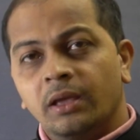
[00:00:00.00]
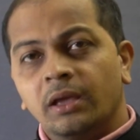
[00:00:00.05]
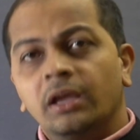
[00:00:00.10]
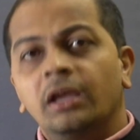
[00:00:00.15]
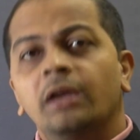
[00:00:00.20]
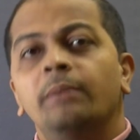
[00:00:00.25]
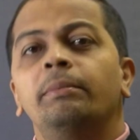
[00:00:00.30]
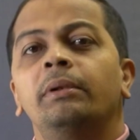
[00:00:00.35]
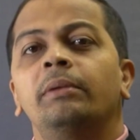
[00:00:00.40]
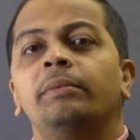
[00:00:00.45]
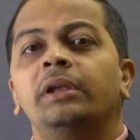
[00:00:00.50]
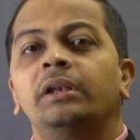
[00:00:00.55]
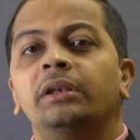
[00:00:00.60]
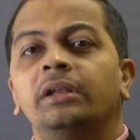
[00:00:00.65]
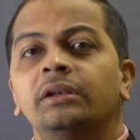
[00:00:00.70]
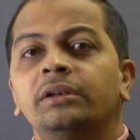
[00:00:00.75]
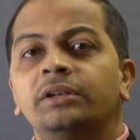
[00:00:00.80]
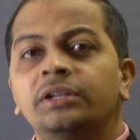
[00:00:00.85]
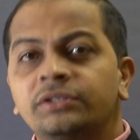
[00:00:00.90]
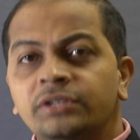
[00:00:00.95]

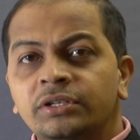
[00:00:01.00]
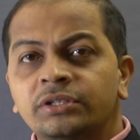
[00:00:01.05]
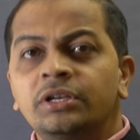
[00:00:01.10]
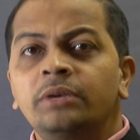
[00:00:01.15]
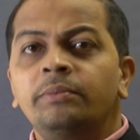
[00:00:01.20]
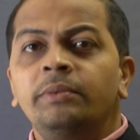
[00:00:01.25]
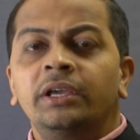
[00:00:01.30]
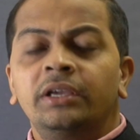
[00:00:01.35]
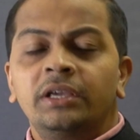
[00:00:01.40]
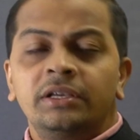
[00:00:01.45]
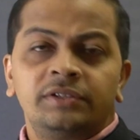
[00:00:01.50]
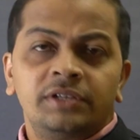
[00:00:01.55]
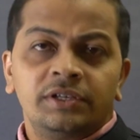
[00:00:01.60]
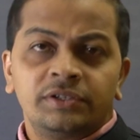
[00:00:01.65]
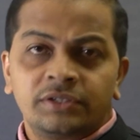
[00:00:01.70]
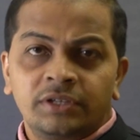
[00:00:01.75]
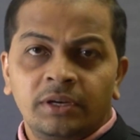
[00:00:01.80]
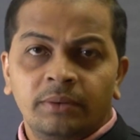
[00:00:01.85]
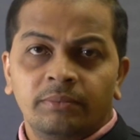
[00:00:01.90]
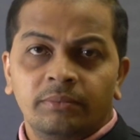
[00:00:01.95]
Implementing decision-making
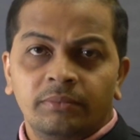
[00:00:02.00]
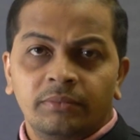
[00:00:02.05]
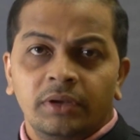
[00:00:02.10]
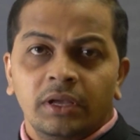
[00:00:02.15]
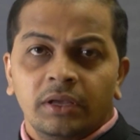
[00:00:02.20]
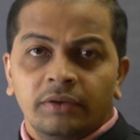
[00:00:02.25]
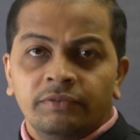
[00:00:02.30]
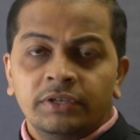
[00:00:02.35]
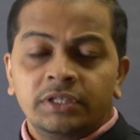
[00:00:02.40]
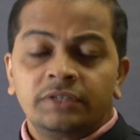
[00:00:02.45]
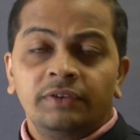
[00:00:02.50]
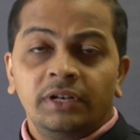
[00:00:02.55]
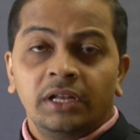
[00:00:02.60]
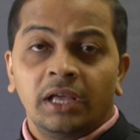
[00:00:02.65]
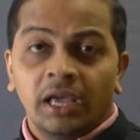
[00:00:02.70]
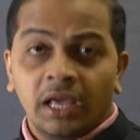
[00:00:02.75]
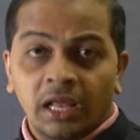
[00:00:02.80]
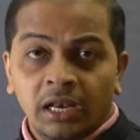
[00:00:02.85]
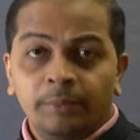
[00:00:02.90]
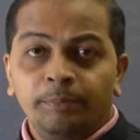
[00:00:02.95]
system which will
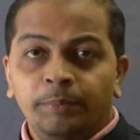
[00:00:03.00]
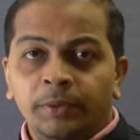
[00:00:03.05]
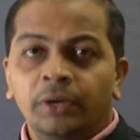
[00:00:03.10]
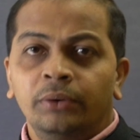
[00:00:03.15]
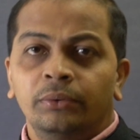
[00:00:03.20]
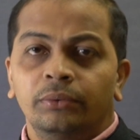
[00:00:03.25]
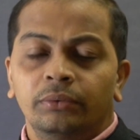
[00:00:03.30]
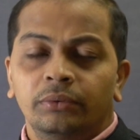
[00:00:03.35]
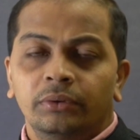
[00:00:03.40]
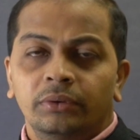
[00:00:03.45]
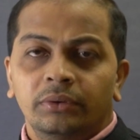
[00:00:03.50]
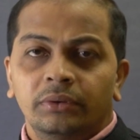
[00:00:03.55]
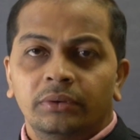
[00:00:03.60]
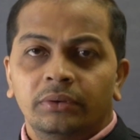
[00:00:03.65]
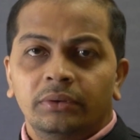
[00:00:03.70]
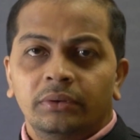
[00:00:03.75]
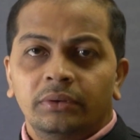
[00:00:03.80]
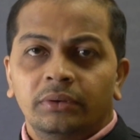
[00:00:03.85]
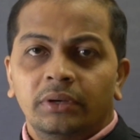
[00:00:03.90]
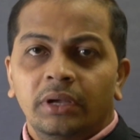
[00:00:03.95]
help you
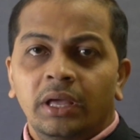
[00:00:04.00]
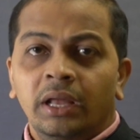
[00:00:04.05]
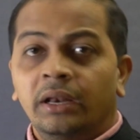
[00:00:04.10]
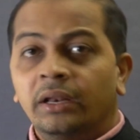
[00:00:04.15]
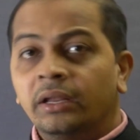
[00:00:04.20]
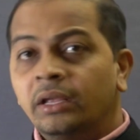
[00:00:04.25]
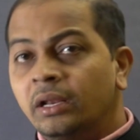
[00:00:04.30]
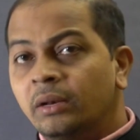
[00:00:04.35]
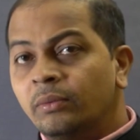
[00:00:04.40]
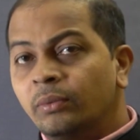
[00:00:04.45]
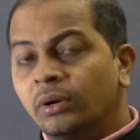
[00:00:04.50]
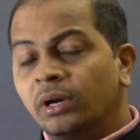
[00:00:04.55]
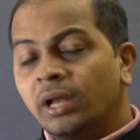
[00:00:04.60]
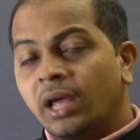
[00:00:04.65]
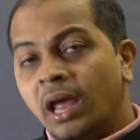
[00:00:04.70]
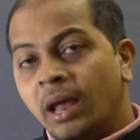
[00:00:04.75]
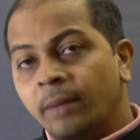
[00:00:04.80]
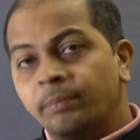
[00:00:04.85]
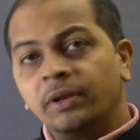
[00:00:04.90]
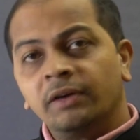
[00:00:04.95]
real-world
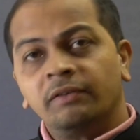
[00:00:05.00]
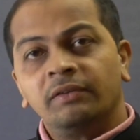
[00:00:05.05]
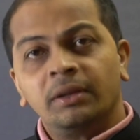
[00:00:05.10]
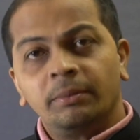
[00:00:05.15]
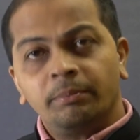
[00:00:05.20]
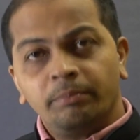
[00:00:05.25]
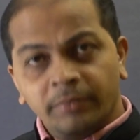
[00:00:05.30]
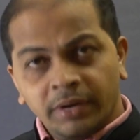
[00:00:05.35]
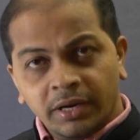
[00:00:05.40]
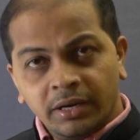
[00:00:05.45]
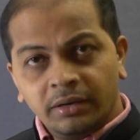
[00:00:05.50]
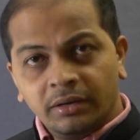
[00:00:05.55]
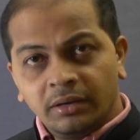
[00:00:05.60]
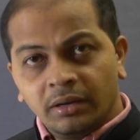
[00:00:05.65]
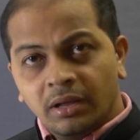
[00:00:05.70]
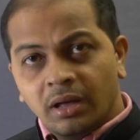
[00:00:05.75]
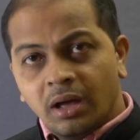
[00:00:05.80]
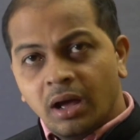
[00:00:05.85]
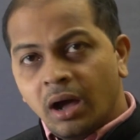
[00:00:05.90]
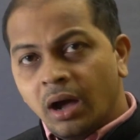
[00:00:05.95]
app development,
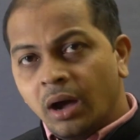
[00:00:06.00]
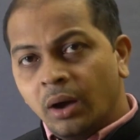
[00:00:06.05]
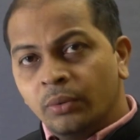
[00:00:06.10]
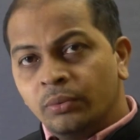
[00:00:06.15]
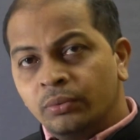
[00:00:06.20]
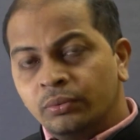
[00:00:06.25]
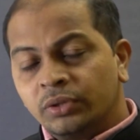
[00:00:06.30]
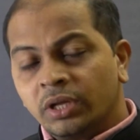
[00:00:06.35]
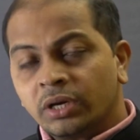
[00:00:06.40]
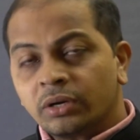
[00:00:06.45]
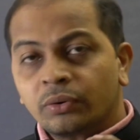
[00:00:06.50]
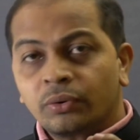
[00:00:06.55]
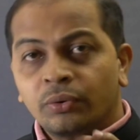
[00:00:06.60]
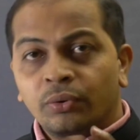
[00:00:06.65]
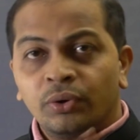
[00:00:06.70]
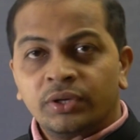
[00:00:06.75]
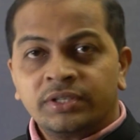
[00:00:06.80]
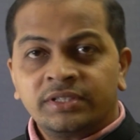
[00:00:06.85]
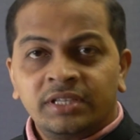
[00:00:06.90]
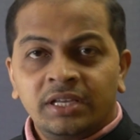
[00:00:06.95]
how the
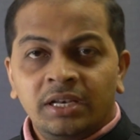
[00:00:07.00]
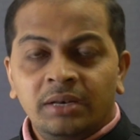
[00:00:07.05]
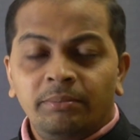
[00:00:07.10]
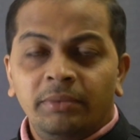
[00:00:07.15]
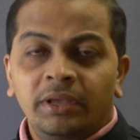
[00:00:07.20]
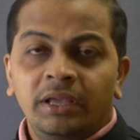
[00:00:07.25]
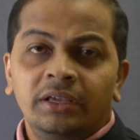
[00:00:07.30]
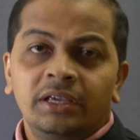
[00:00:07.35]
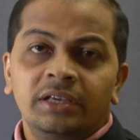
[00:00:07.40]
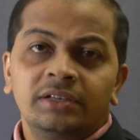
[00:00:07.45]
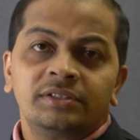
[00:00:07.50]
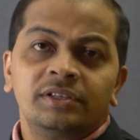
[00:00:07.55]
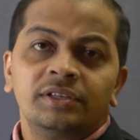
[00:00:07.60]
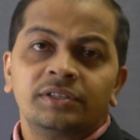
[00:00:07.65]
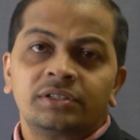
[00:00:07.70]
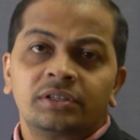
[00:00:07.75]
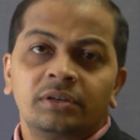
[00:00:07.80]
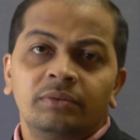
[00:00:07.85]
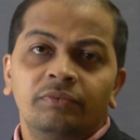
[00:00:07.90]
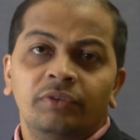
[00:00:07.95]
question-making
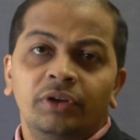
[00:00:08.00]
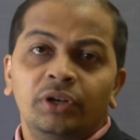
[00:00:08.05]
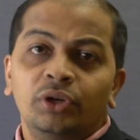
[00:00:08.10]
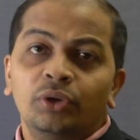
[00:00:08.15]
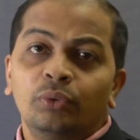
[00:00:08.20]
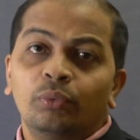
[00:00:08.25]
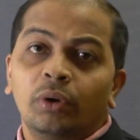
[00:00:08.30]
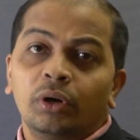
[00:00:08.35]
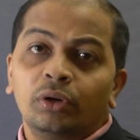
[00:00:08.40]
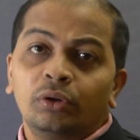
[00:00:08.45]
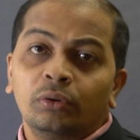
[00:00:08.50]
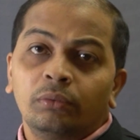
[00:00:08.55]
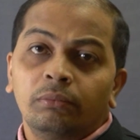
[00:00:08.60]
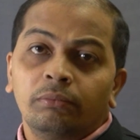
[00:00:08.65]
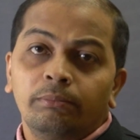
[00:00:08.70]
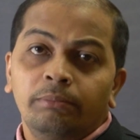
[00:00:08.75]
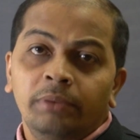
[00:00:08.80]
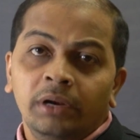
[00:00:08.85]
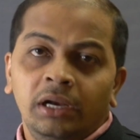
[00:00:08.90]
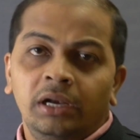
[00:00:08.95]
system when you want to
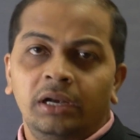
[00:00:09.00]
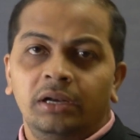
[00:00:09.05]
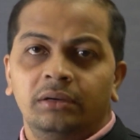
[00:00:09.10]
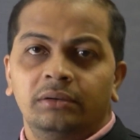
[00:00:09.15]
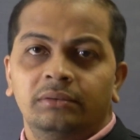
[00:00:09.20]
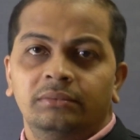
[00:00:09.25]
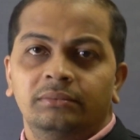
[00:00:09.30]
build.